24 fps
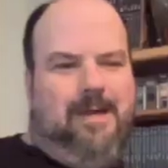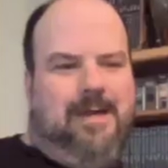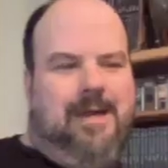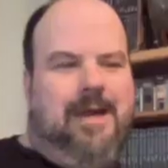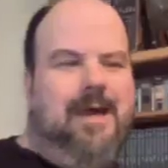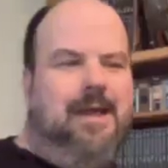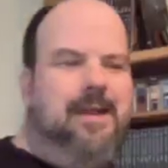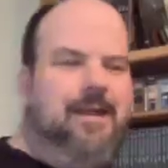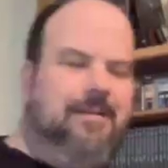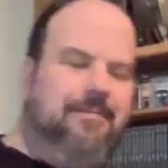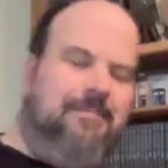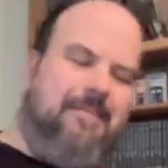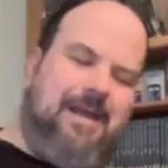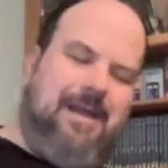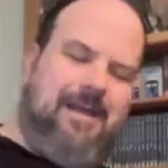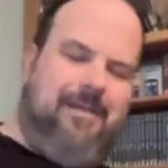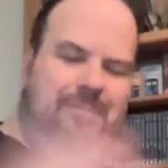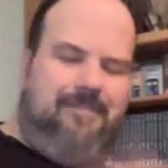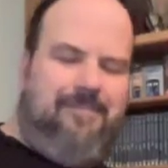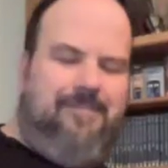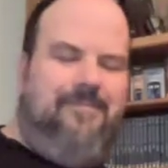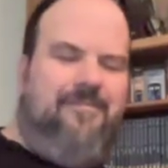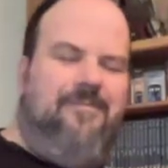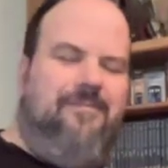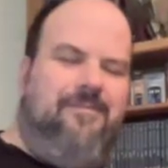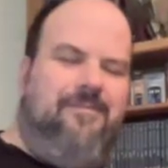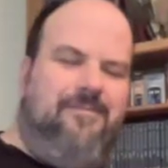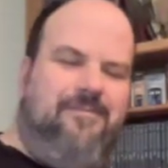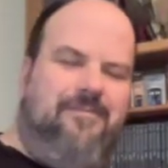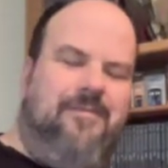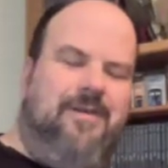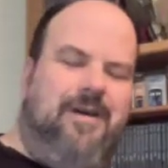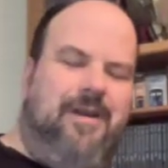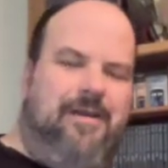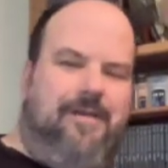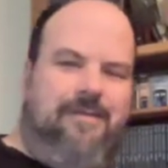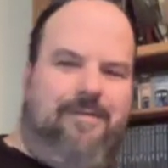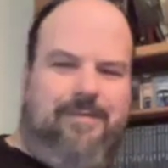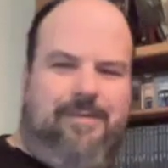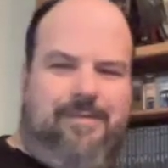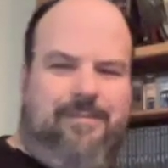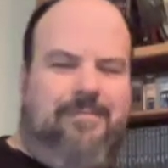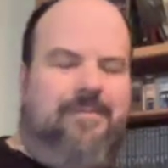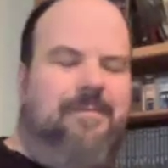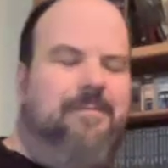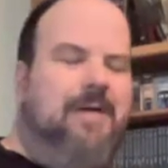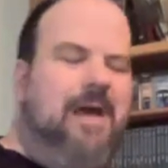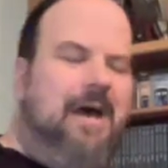kind of made fun of
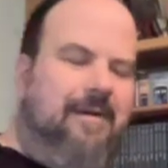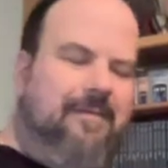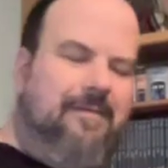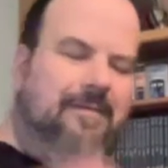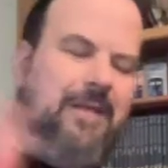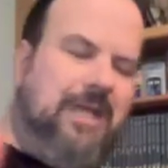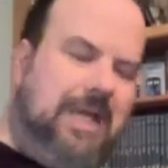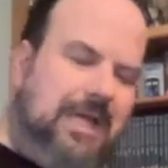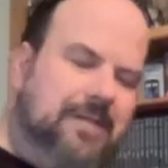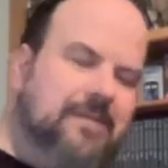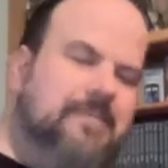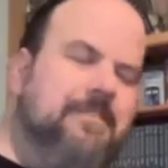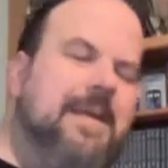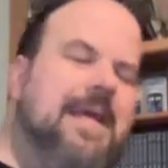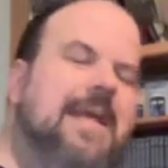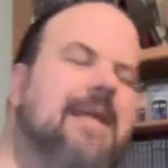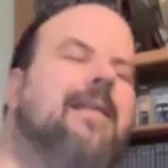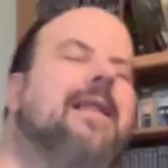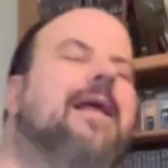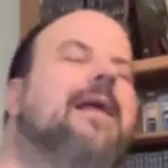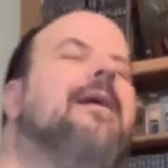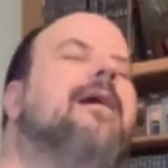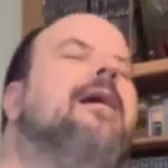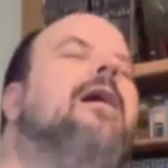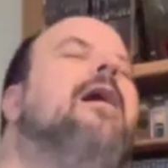them as being like a